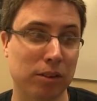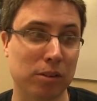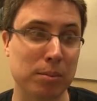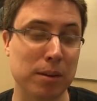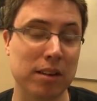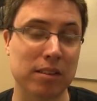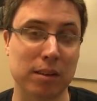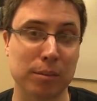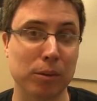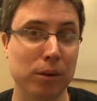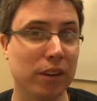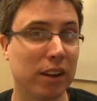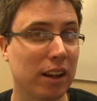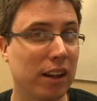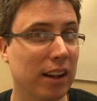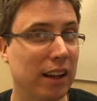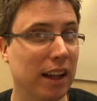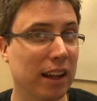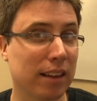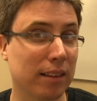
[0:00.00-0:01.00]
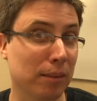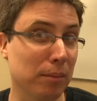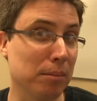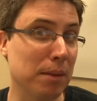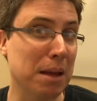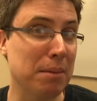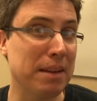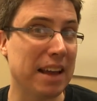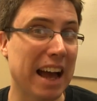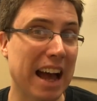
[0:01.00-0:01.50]
which means I'm only going to get through
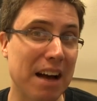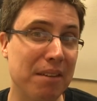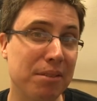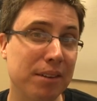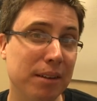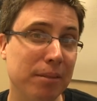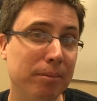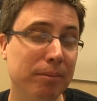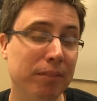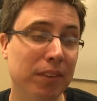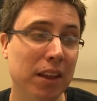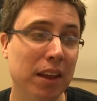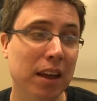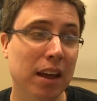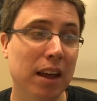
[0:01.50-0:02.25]
maybe half of them.